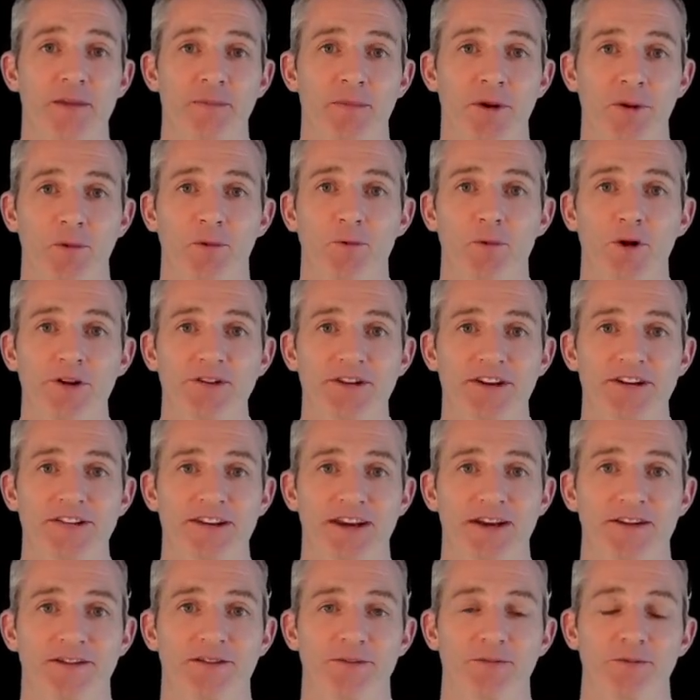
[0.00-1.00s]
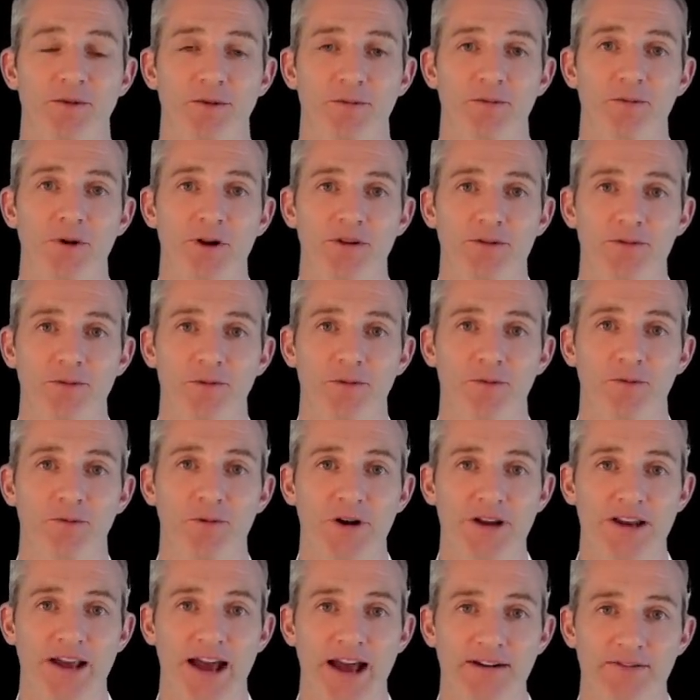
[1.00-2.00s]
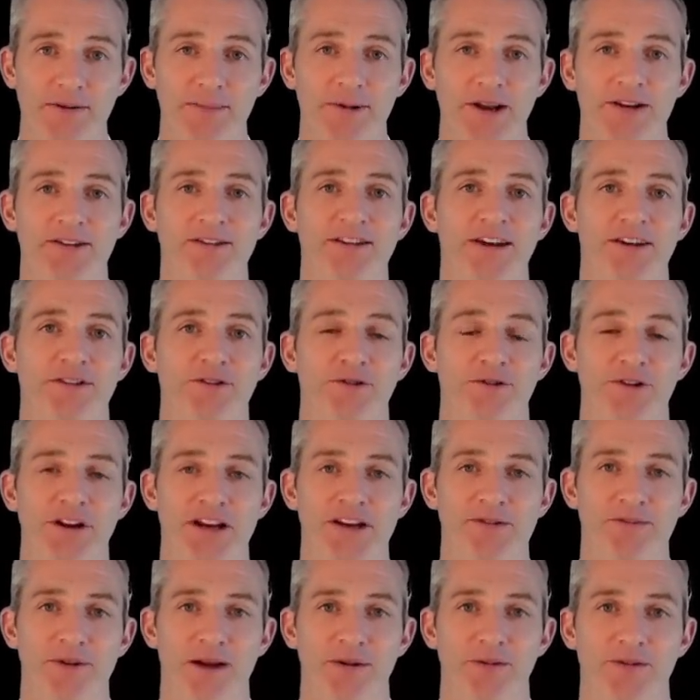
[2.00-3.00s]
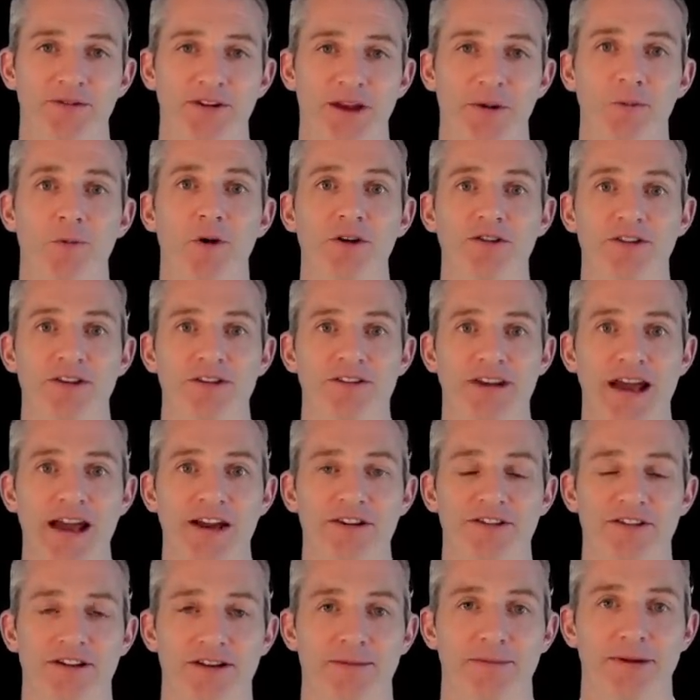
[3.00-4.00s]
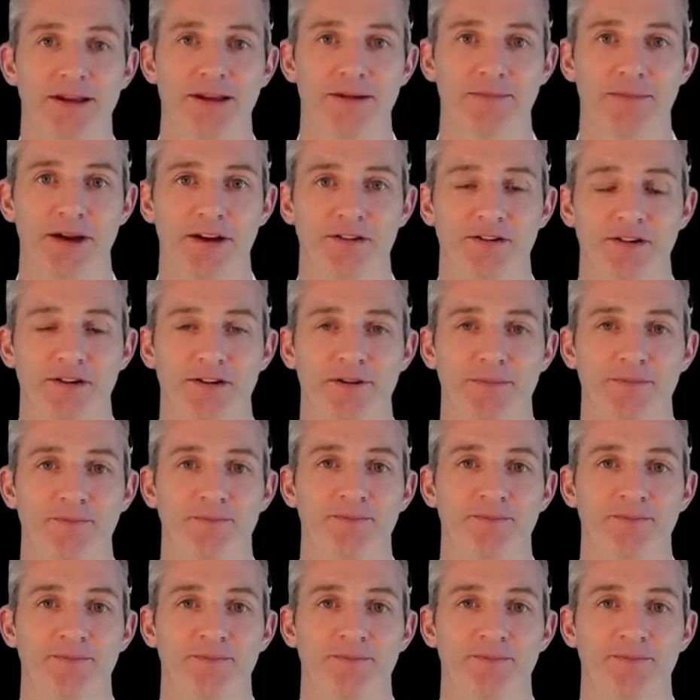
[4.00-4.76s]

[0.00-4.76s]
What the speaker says: But what is it? When you have a blood test called HbA1c, what is actually being measured?